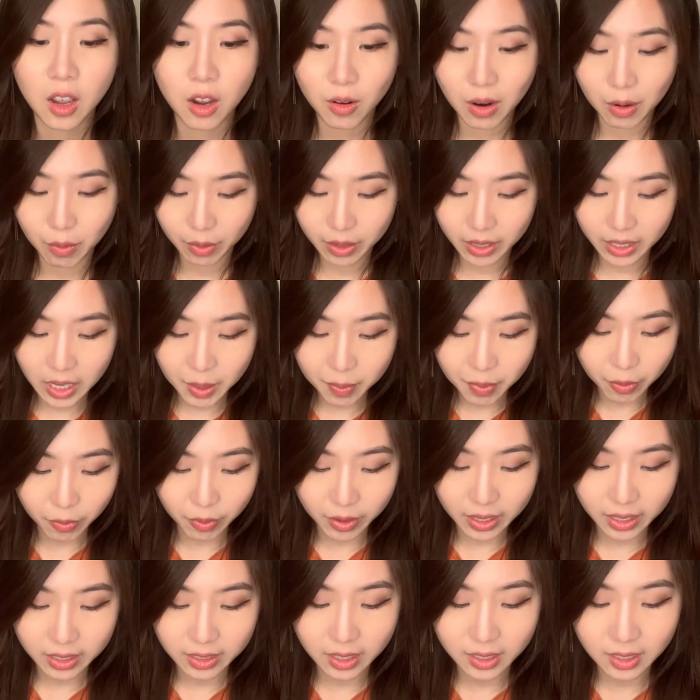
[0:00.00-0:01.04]
And when you keep on
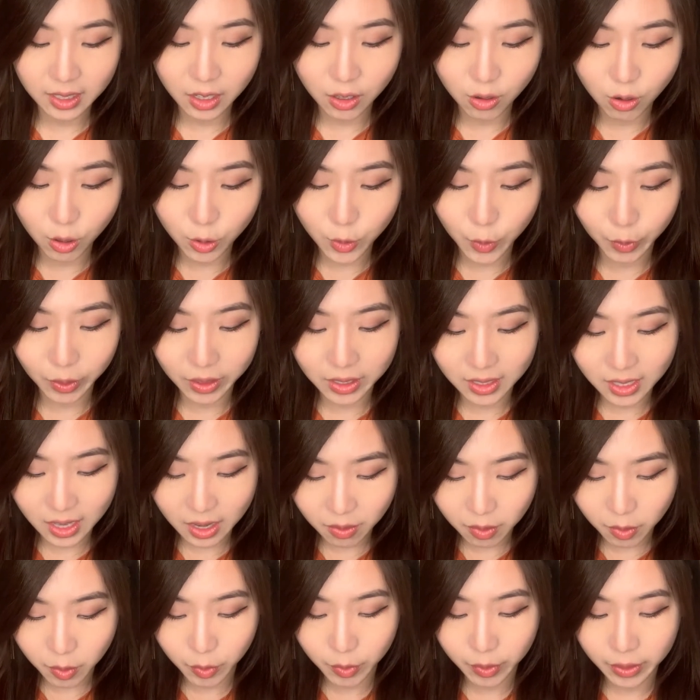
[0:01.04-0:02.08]
reading, it says he knows when we
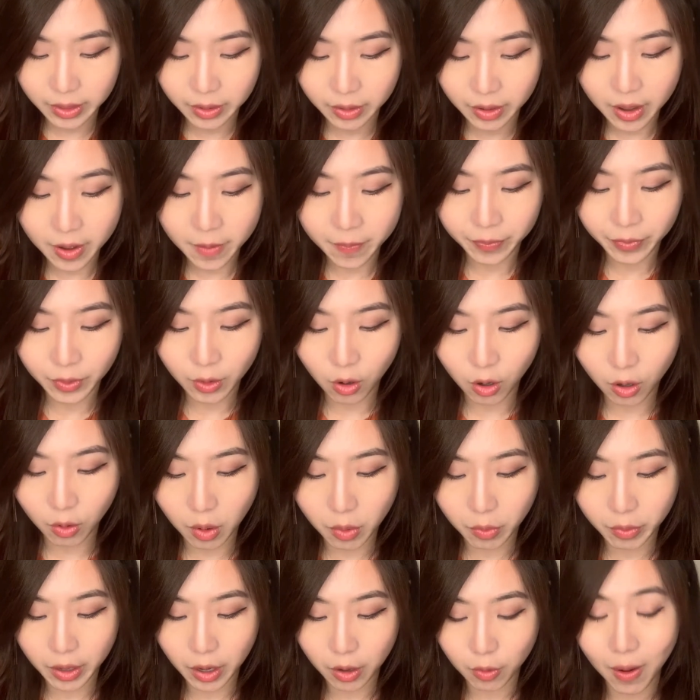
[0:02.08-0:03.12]
sit,
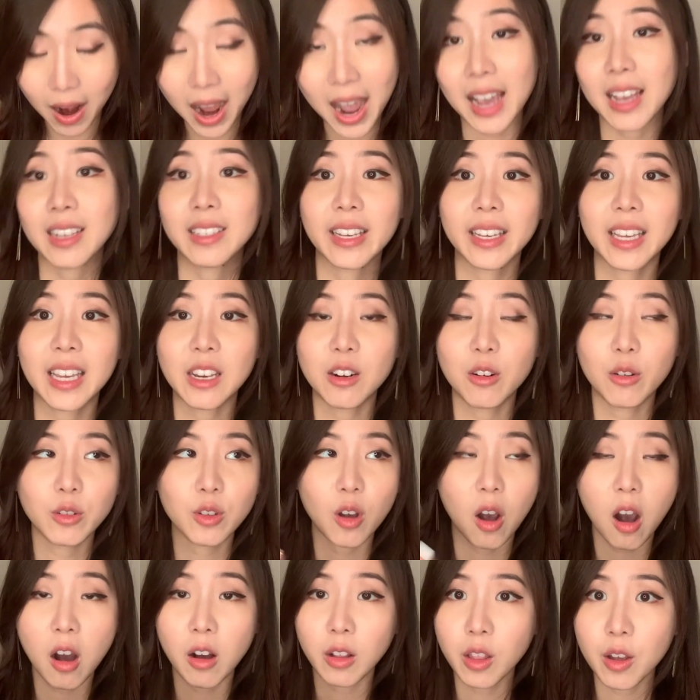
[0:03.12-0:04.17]
when we arise. Like he knows
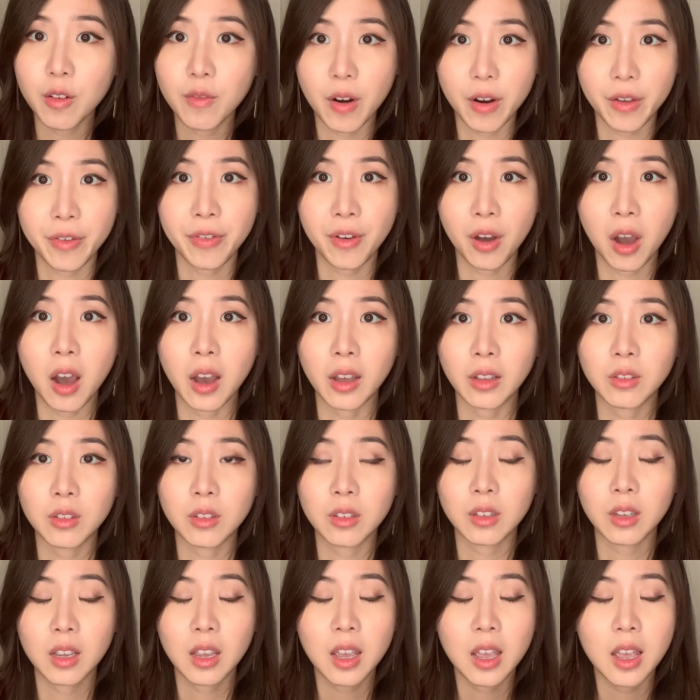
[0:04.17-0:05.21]
all of our
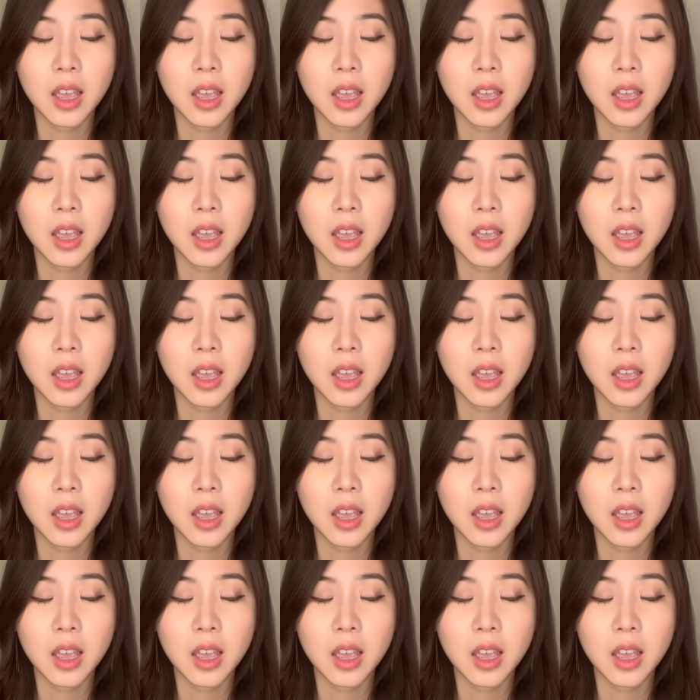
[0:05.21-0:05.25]
thoughts.